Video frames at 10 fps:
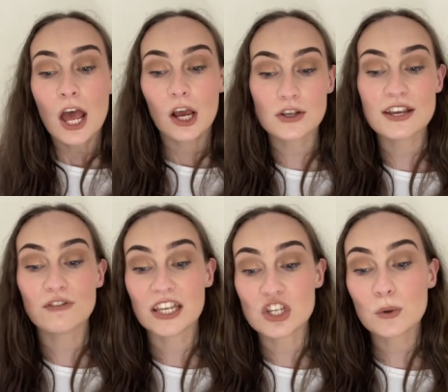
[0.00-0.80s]
because if
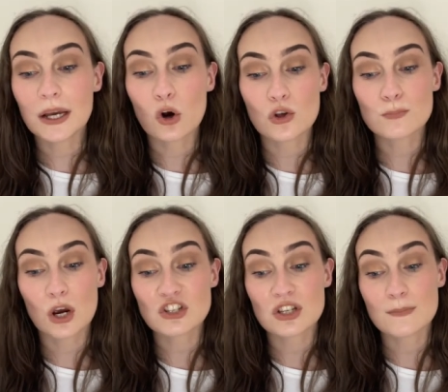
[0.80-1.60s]
I do, I cause
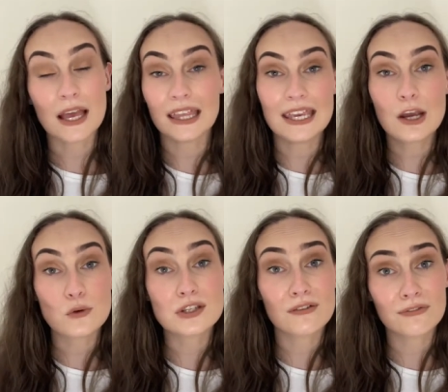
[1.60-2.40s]
precious male
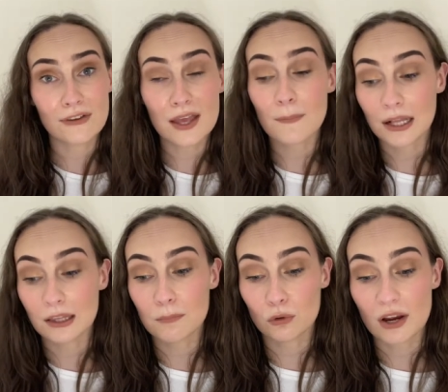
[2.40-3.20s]
egos to fear my
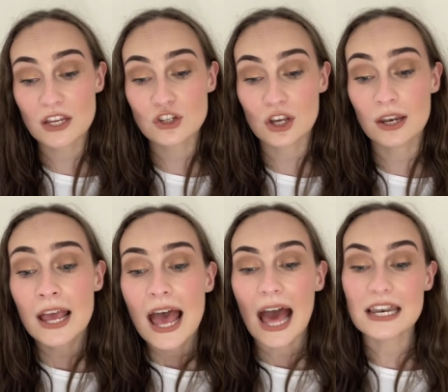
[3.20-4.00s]
liberation.
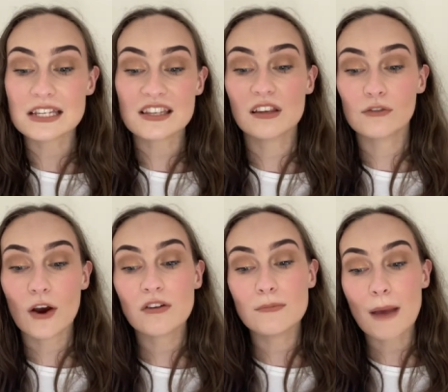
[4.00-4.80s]
And it's these
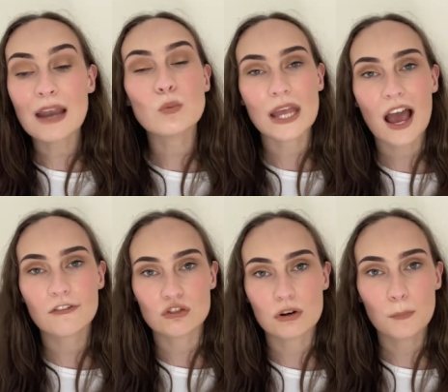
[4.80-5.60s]
very men we have
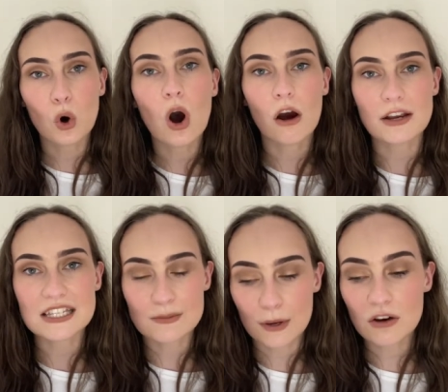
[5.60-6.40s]
to report our
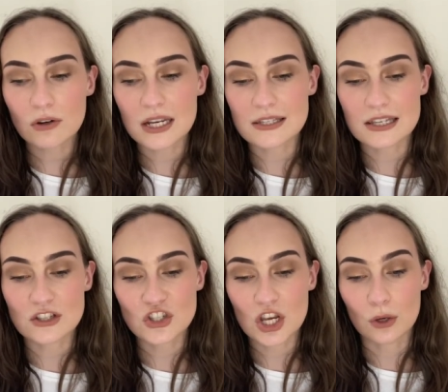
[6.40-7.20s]
experiences
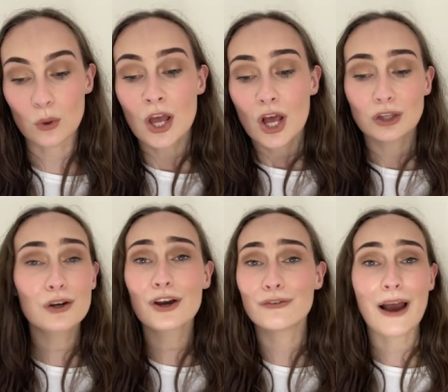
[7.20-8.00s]
to. Look
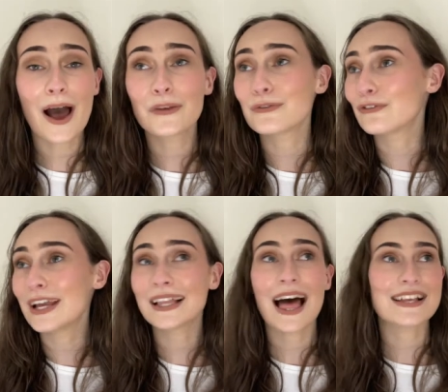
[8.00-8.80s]
around and
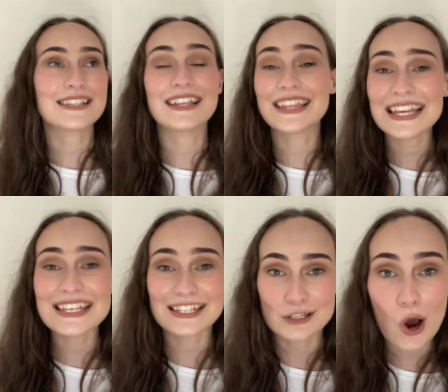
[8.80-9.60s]
realise that this
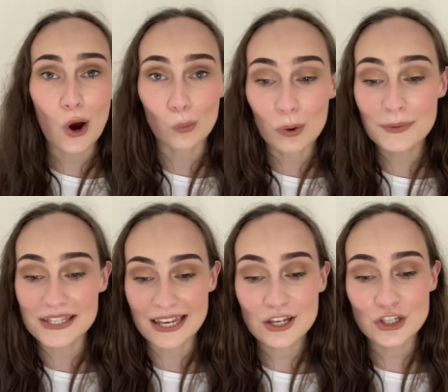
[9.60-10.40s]
is not a woman's
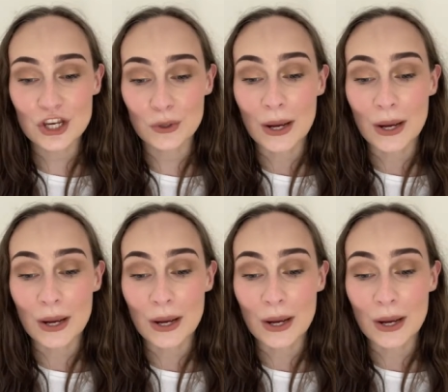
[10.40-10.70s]
issue.